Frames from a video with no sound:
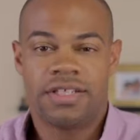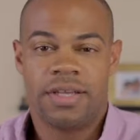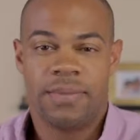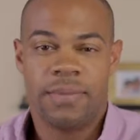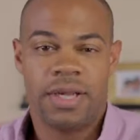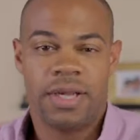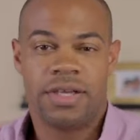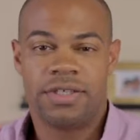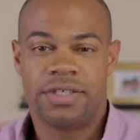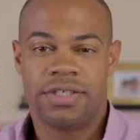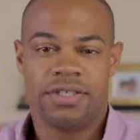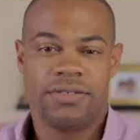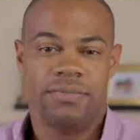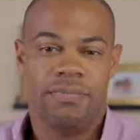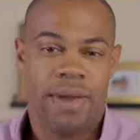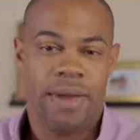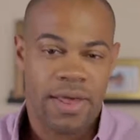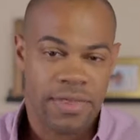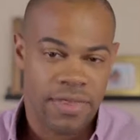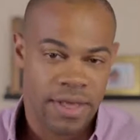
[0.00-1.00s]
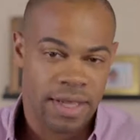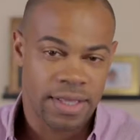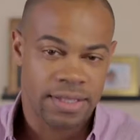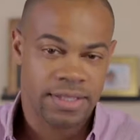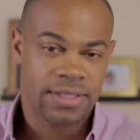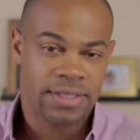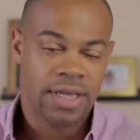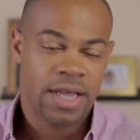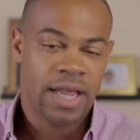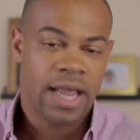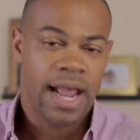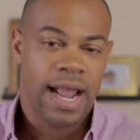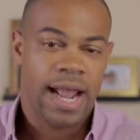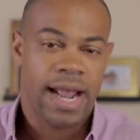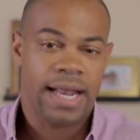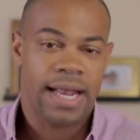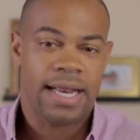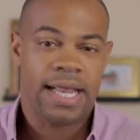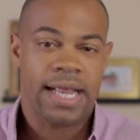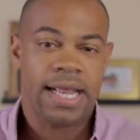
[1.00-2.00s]
somebody else's methods
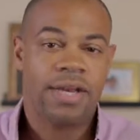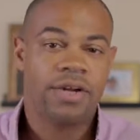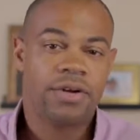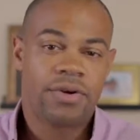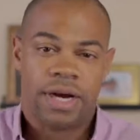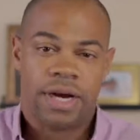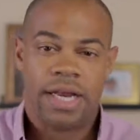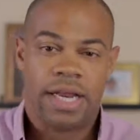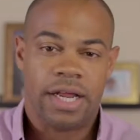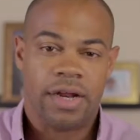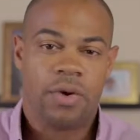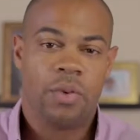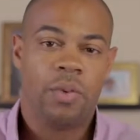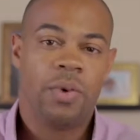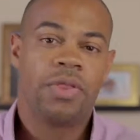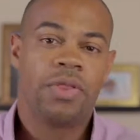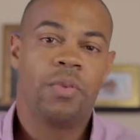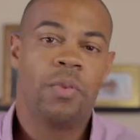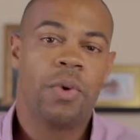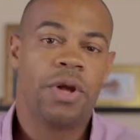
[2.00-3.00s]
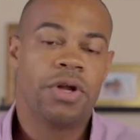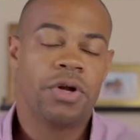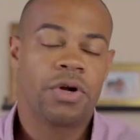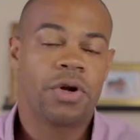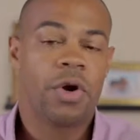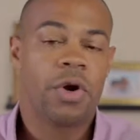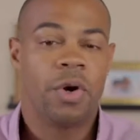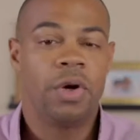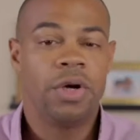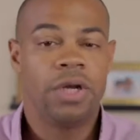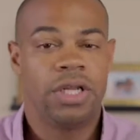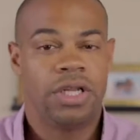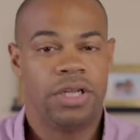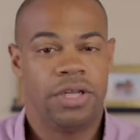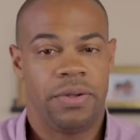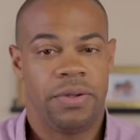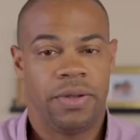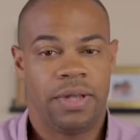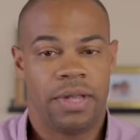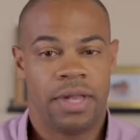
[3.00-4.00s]
and integrate it with what you're currently
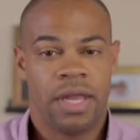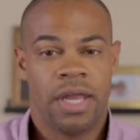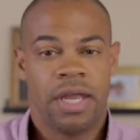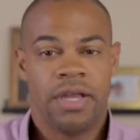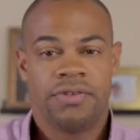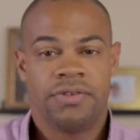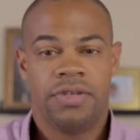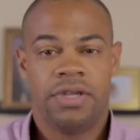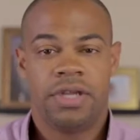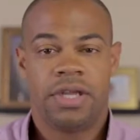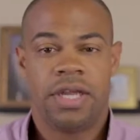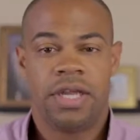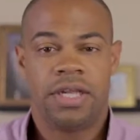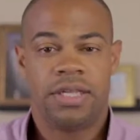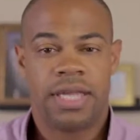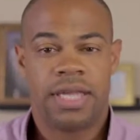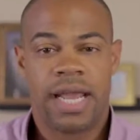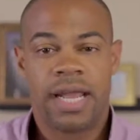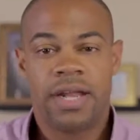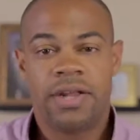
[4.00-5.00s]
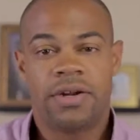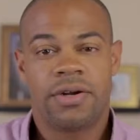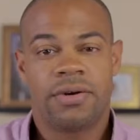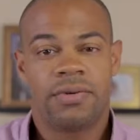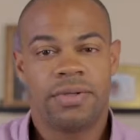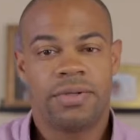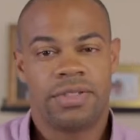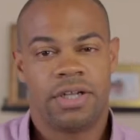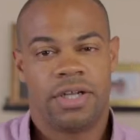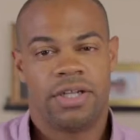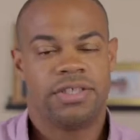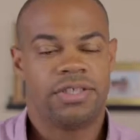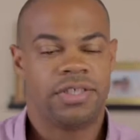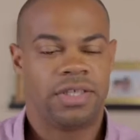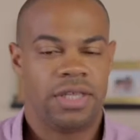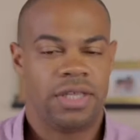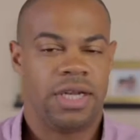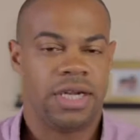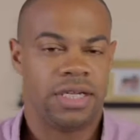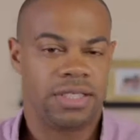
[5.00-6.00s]
doing so you can take your
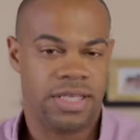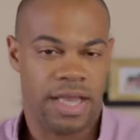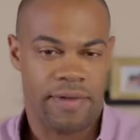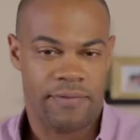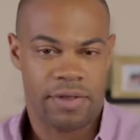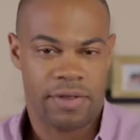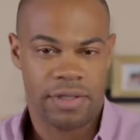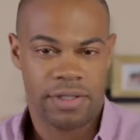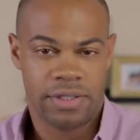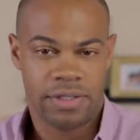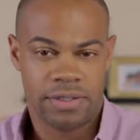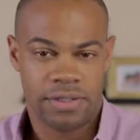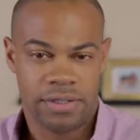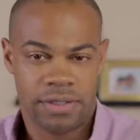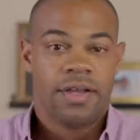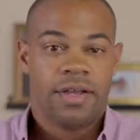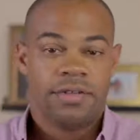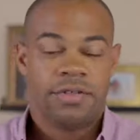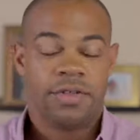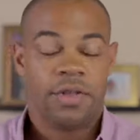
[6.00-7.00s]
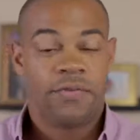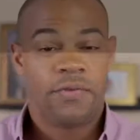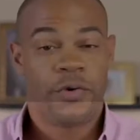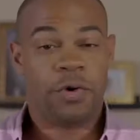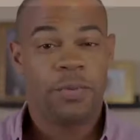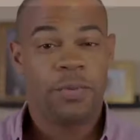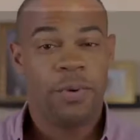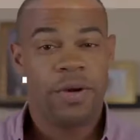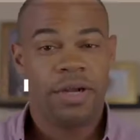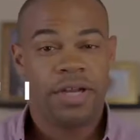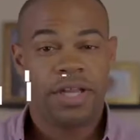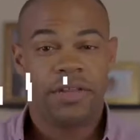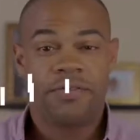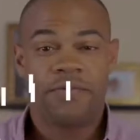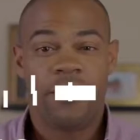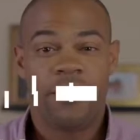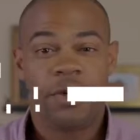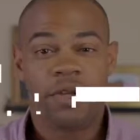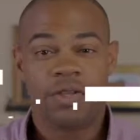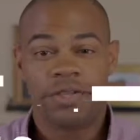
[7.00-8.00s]
results to the next level. So the fourth point
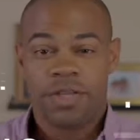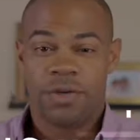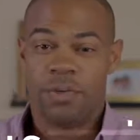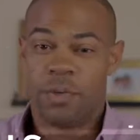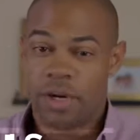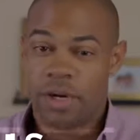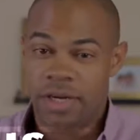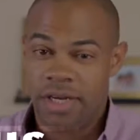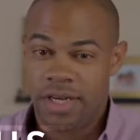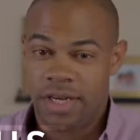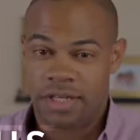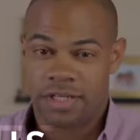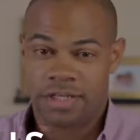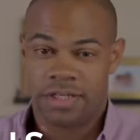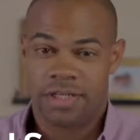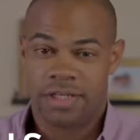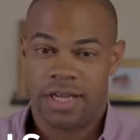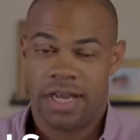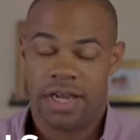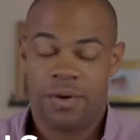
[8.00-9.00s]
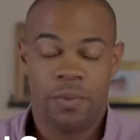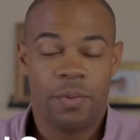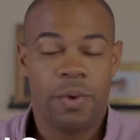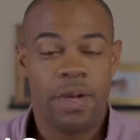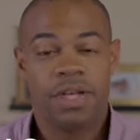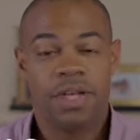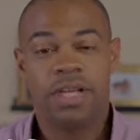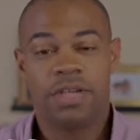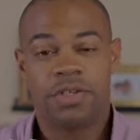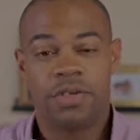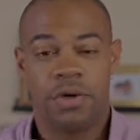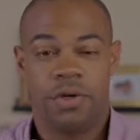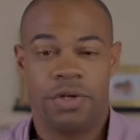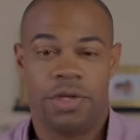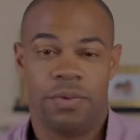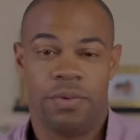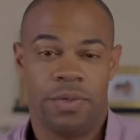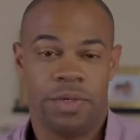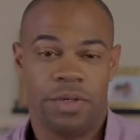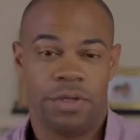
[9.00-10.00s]
is focus on one niche, and one niche
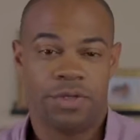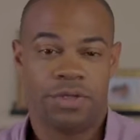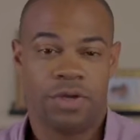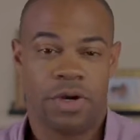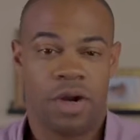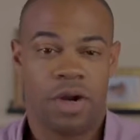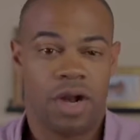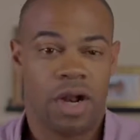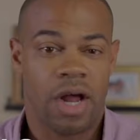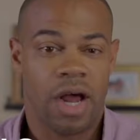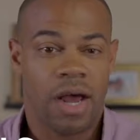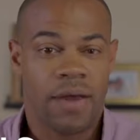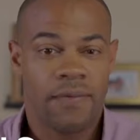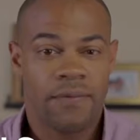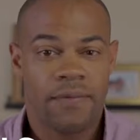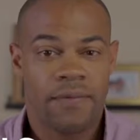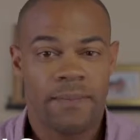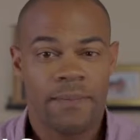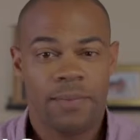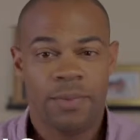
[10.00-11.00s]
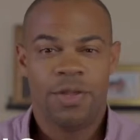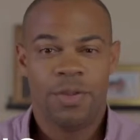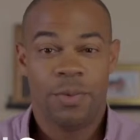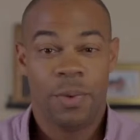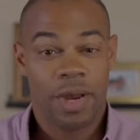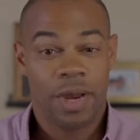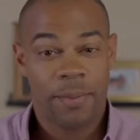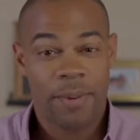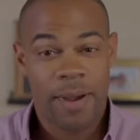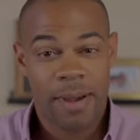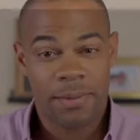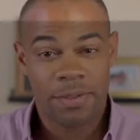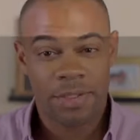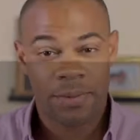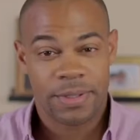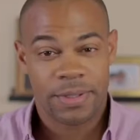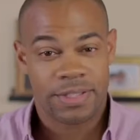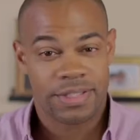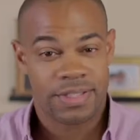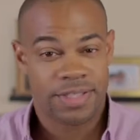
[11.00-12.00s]
only when you're starting off. You want to
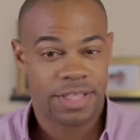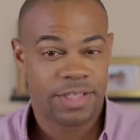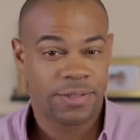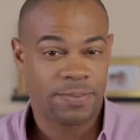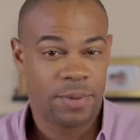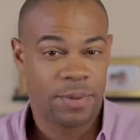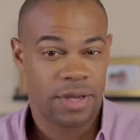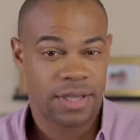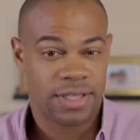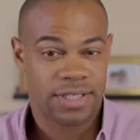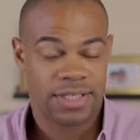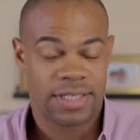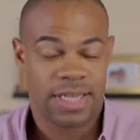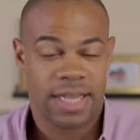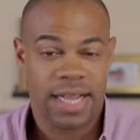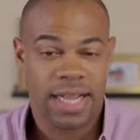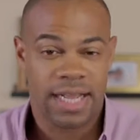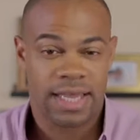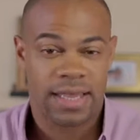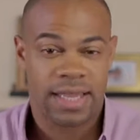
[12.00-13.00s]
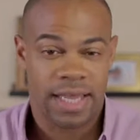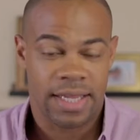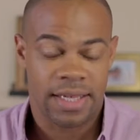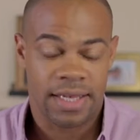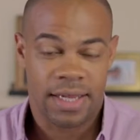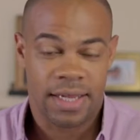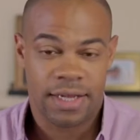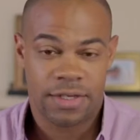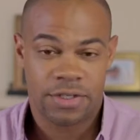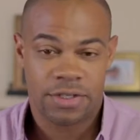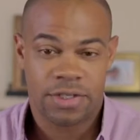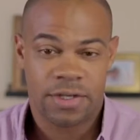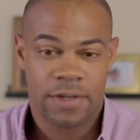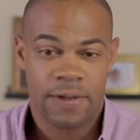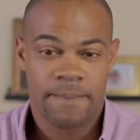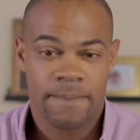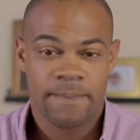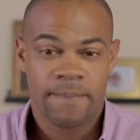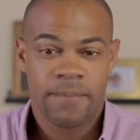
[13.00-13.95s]
publish about 6 books in that niche.